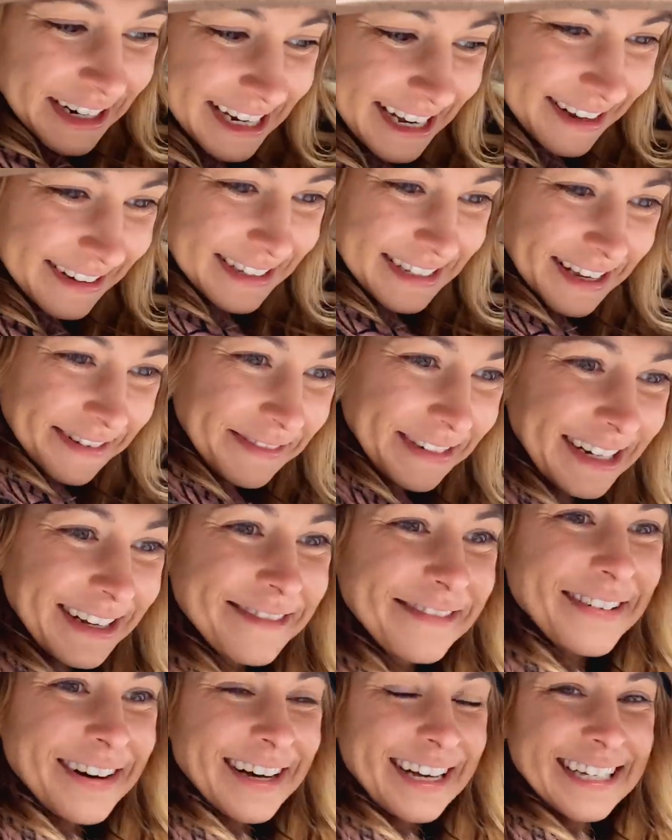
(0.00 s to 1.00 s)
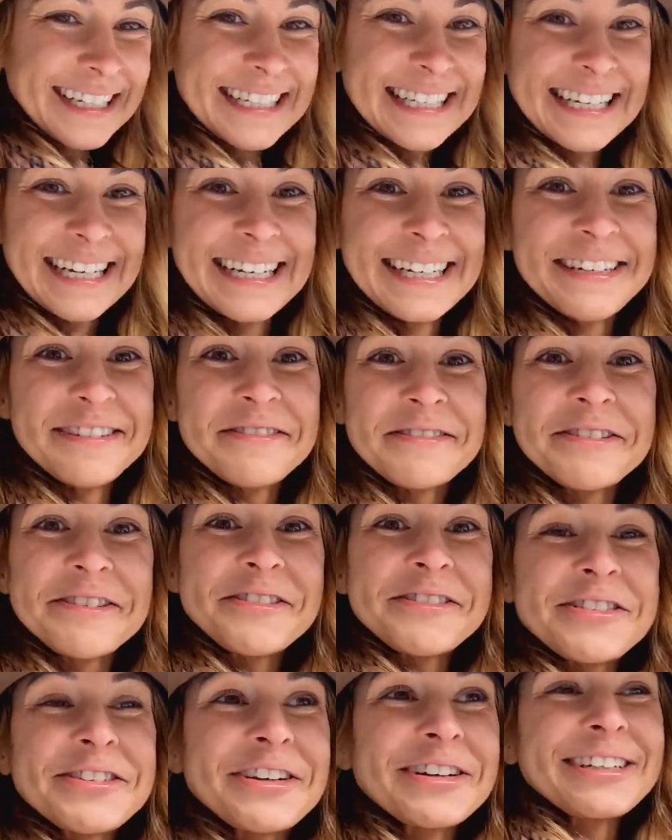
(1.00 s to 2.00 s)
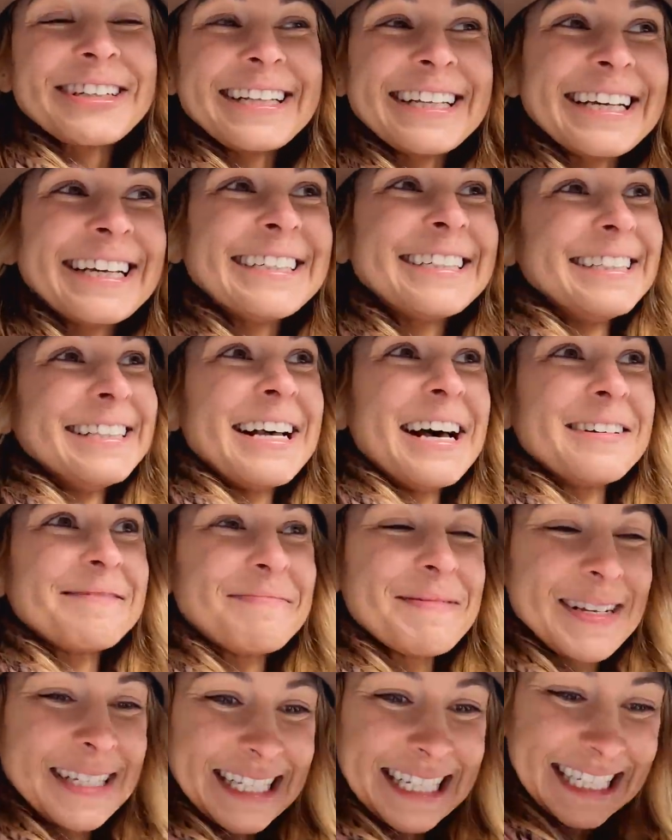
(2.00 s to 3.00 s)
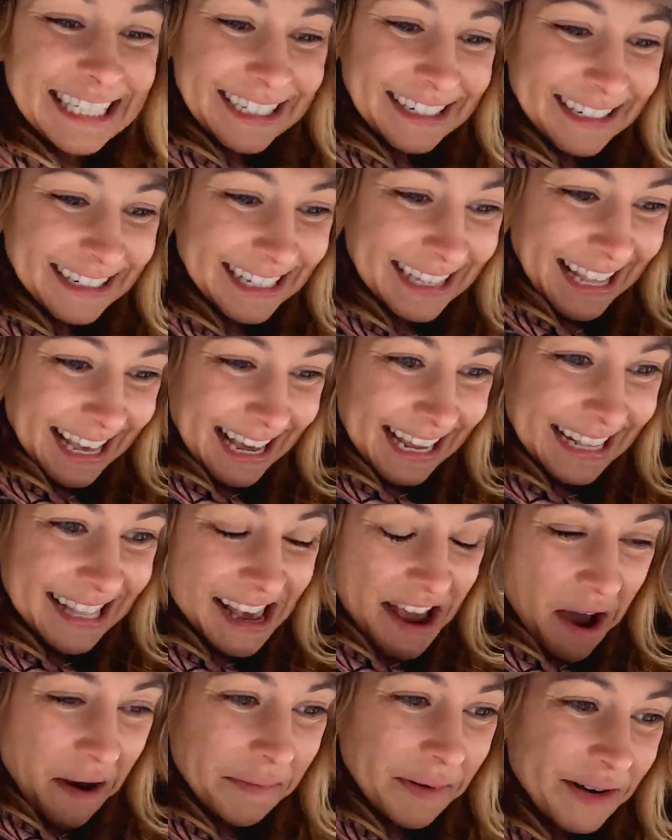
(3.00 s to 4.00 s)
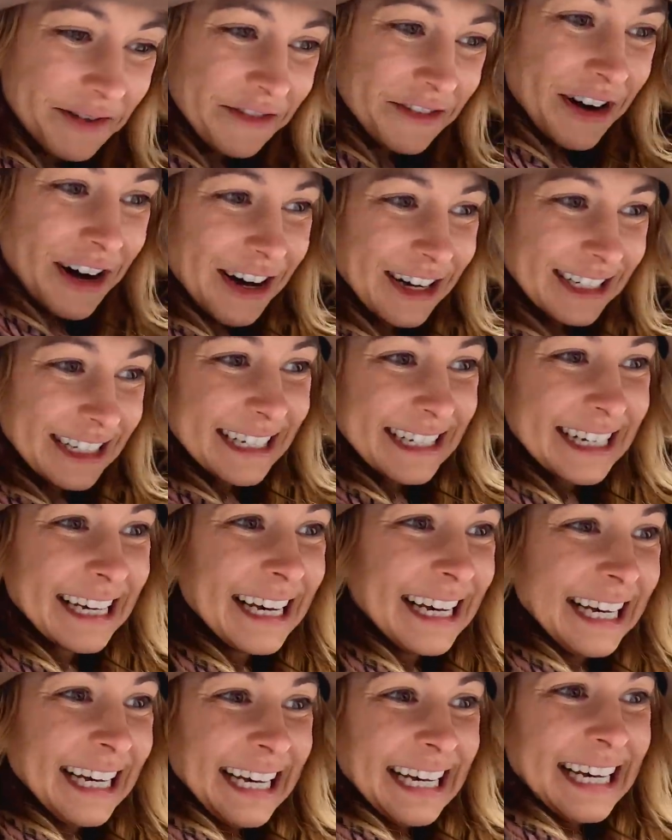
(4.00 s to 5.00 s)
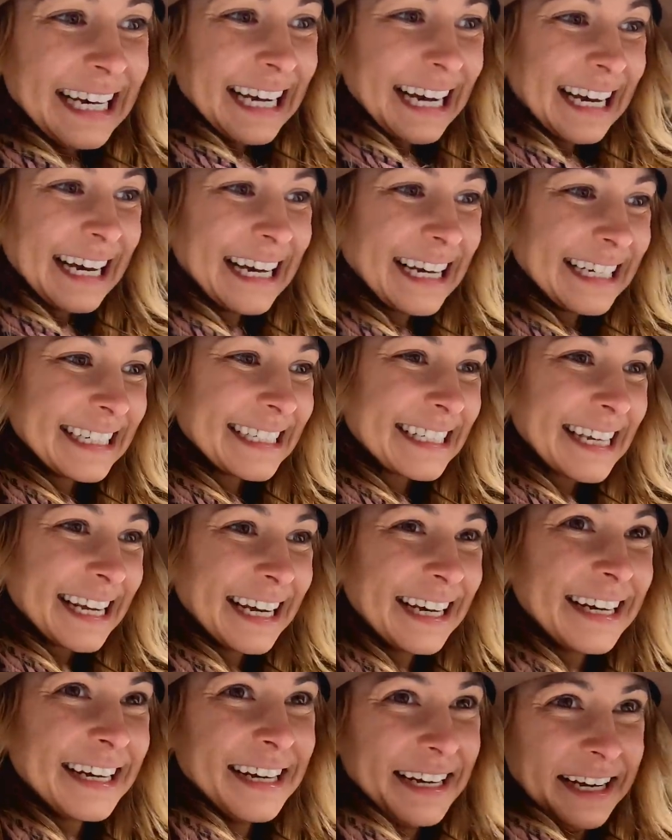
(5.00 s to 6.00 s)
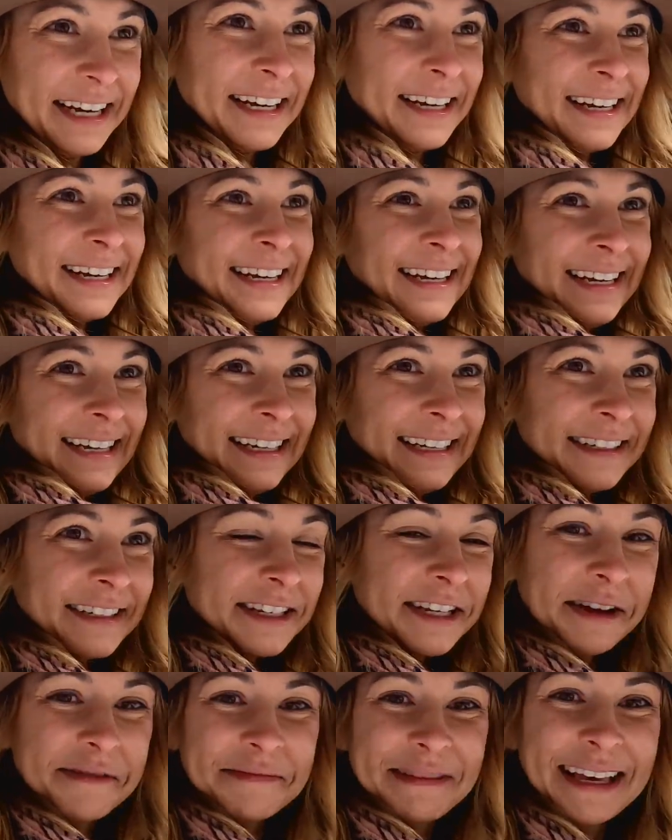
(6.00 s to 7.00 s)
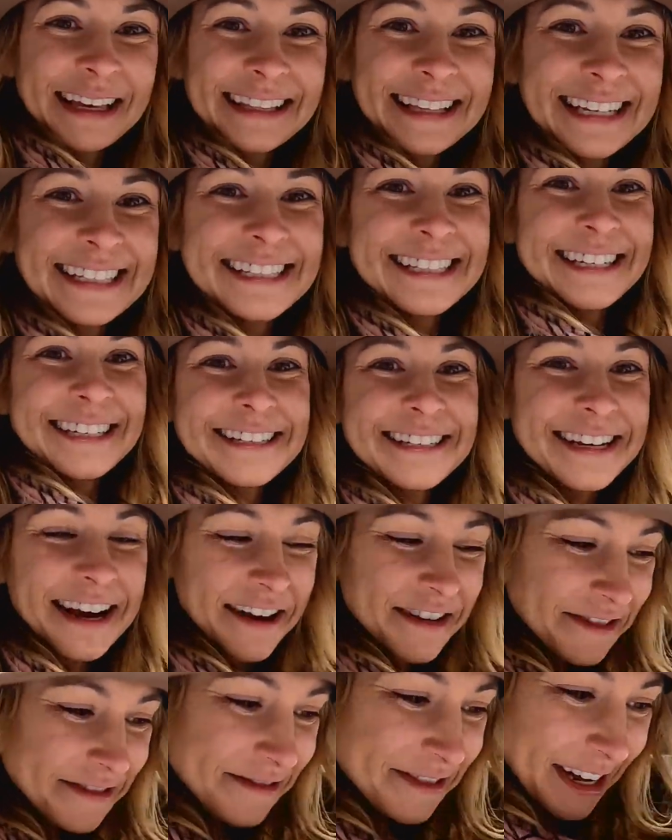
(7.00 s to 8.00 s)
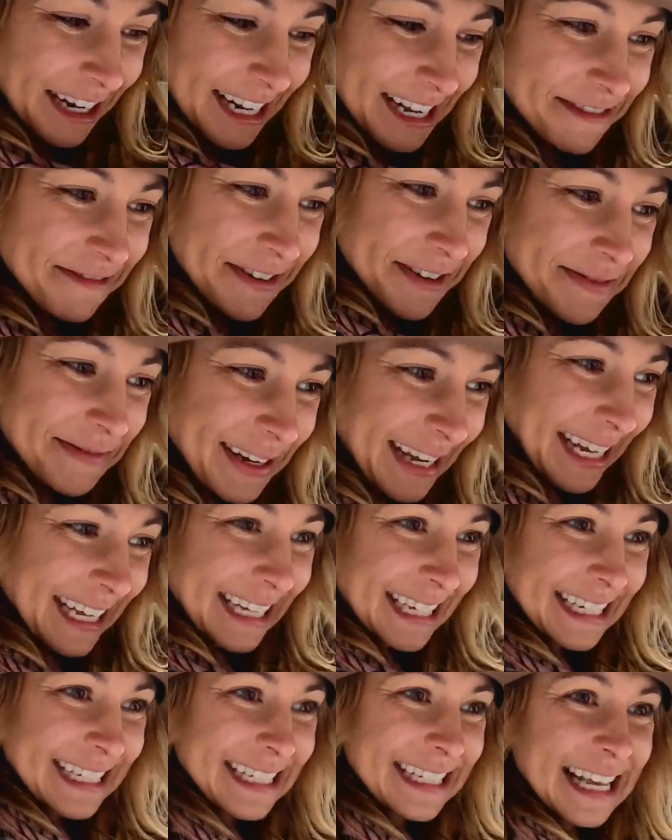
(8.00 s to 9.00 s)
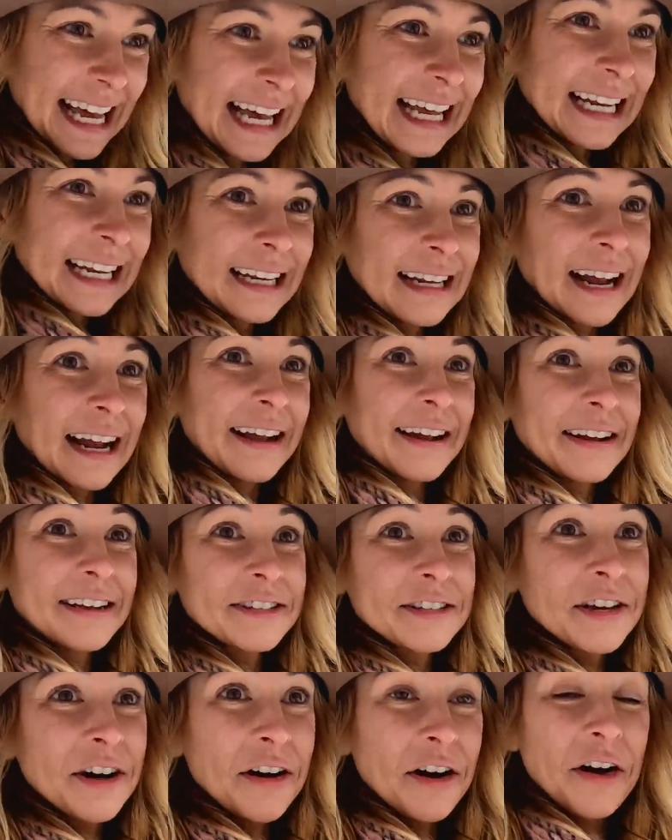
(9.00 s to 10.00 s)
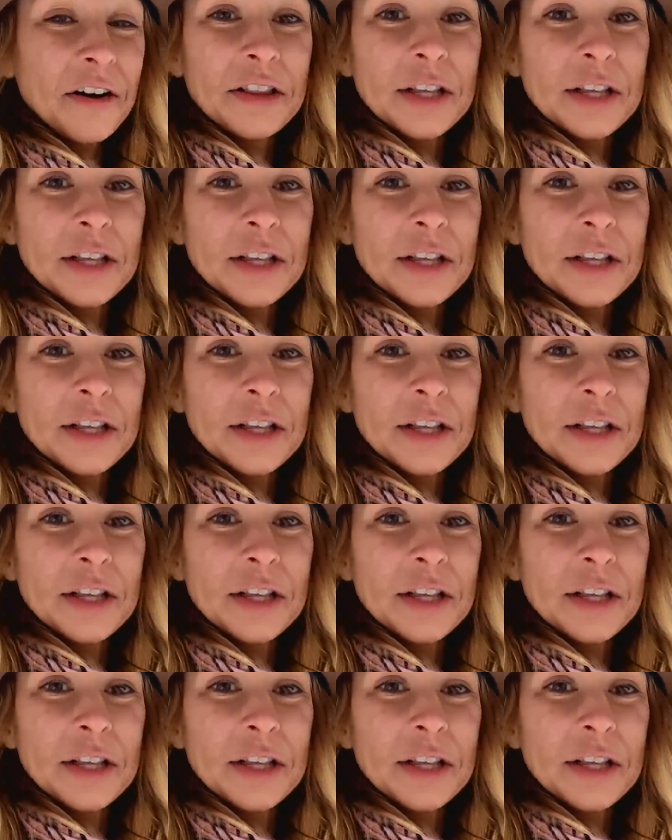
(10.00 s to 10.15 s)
Yosemite Falls, certainly a lot busier than the upper falls, and something that's just kind of funny for me is that I saw all